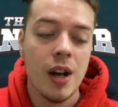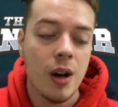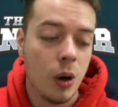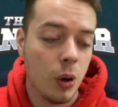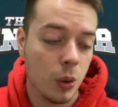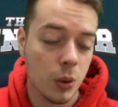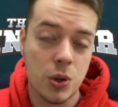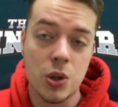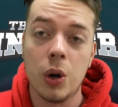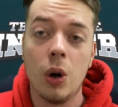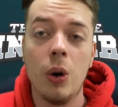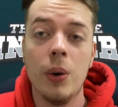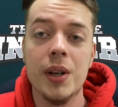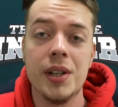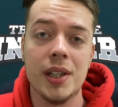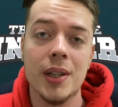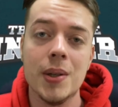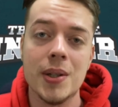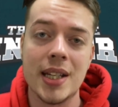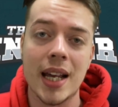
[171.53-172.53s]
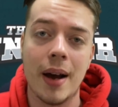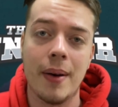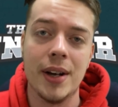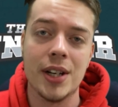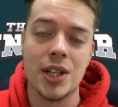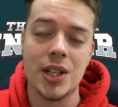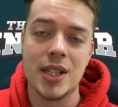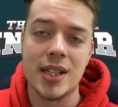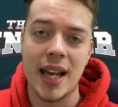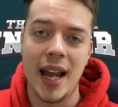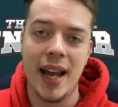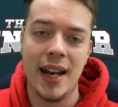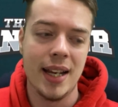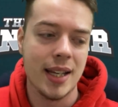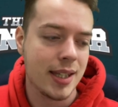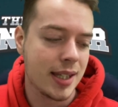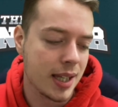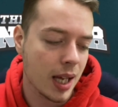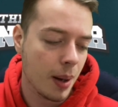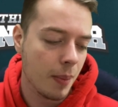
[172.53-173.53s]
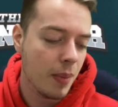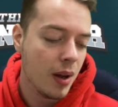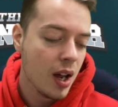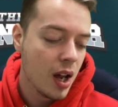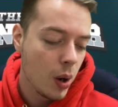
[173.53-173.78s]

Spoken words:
or tore his UCL, I should say, in his thumb.